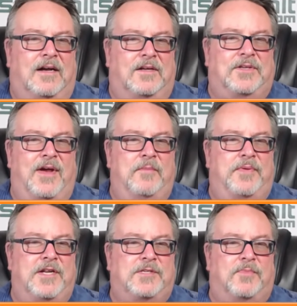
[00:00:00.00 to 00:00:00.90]
also had
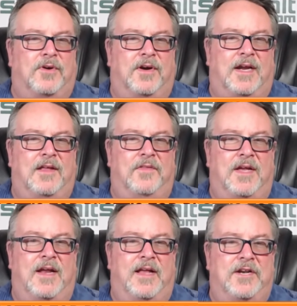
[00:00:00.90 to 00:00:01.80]
Pittsburgh in
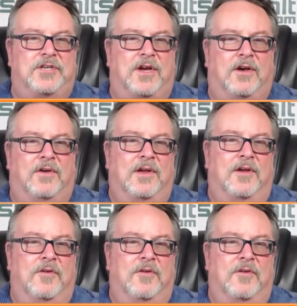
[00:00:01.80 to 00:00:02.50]
the NHL.